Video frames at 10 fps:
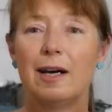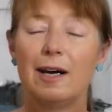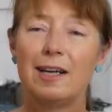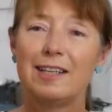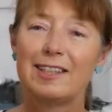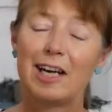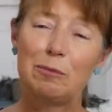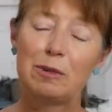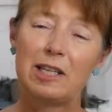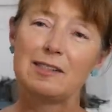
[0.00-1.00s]
Hi,
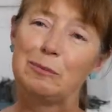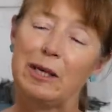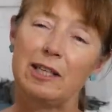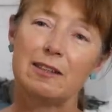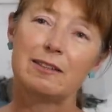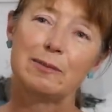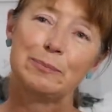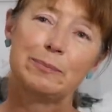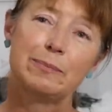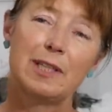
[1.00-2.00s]
I'm Leslie Banks.
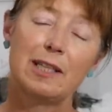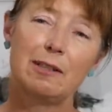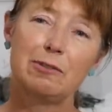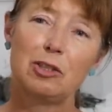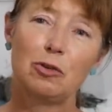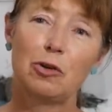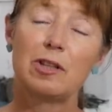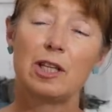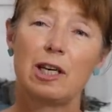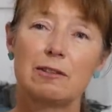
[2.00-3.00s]
I live in
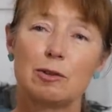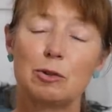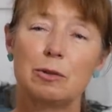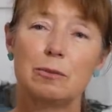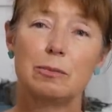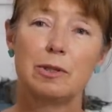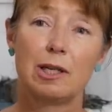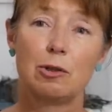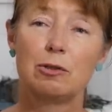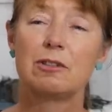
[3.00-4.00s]
North Glasgow, where
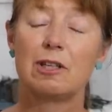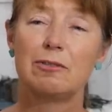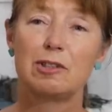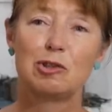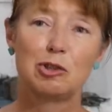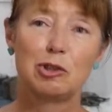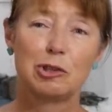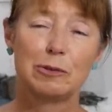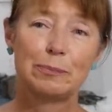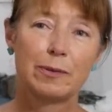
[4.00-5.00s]
I also have a
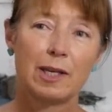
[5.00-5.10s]
studio.